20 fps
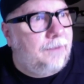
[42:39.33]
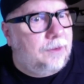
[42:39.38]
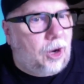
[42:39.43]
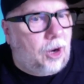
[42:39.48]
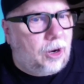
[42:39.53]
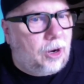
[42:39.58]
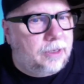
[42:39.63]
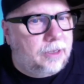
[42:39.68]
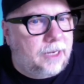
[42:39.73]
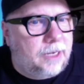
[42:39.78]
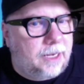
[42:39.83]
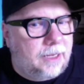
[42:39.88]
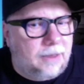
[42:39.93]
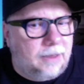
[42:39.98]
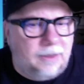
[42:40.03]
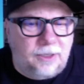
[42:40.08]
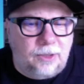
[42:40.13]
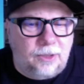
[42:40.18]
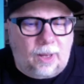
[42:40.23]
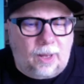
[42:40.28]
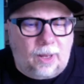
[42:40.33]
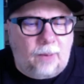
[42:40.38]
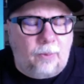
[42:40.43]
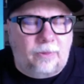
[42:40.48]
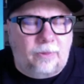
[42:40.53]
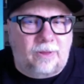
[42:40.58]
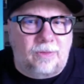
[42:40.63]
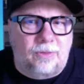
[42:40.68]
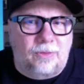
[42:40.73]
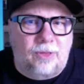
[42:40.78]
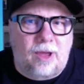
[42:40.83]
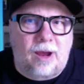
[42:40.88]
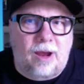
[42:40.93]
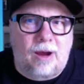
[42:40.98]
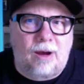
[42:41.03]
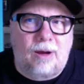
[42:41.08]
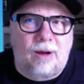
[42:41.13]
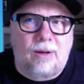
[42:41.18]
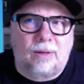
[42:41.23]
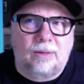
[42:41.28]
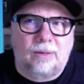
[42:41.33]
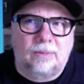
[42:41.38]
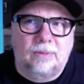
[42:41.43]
heartening, you know, I wasn't there